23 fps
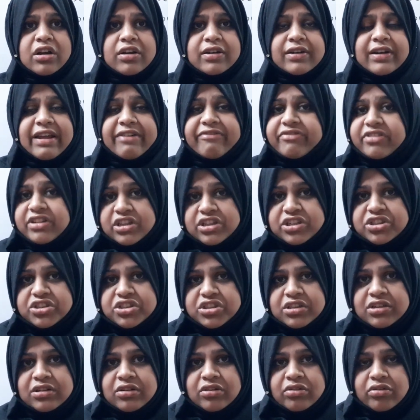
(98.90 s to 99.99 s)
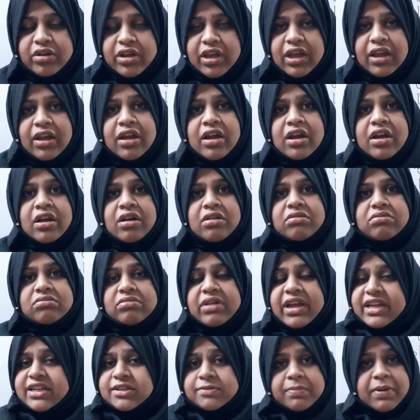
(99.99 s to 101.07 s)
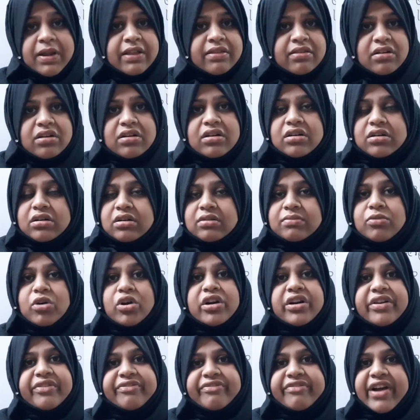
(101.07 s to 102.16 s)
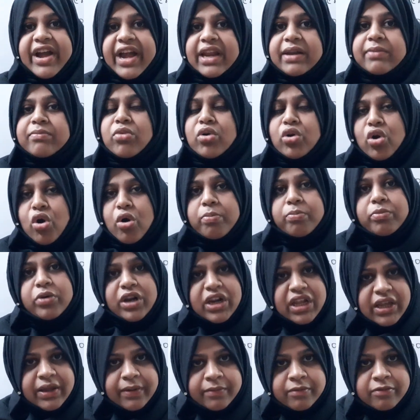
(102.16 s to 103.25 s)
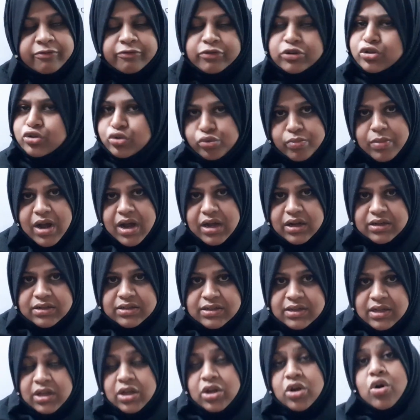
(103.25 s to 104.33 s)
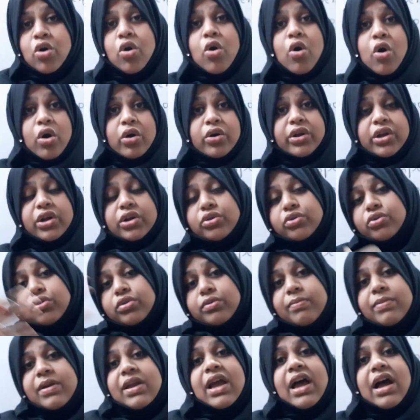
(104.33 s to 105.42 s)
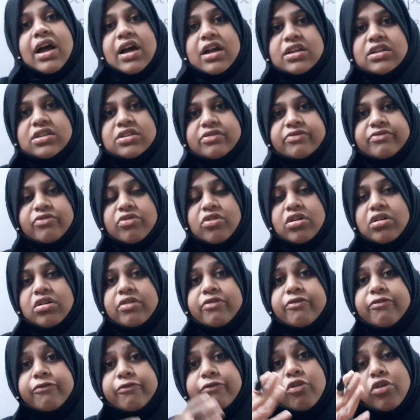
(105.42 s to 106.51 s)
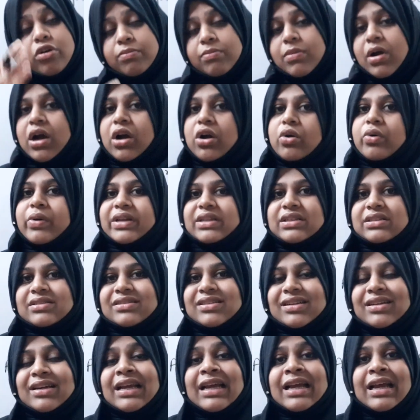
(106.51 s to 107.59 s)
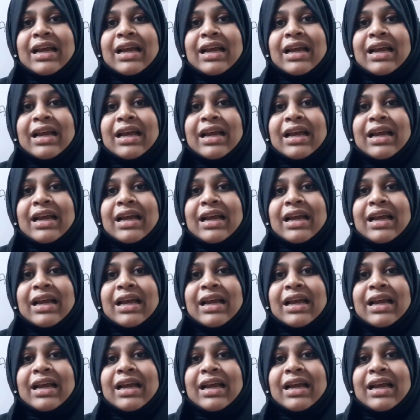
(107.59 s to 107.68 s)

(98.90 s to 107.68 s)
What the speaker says: definition. Okay, explain the term or define monopoly for 2 marks, or it could be asked for a 4-mark question.